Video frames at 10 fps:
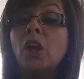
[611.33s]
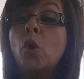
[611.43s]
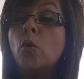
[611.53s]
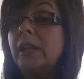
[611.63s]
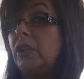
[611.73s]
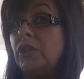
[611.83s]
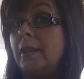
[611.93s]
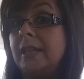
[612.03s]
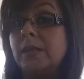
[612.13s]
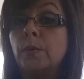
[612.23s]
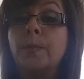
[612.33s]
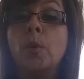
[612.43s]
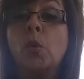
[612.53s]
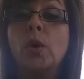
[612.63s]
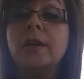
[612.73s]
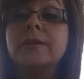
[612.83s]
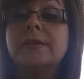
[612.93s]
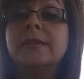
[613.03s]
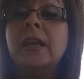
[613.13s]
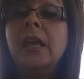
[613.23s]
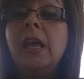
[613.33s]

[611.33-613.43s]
according to these reports.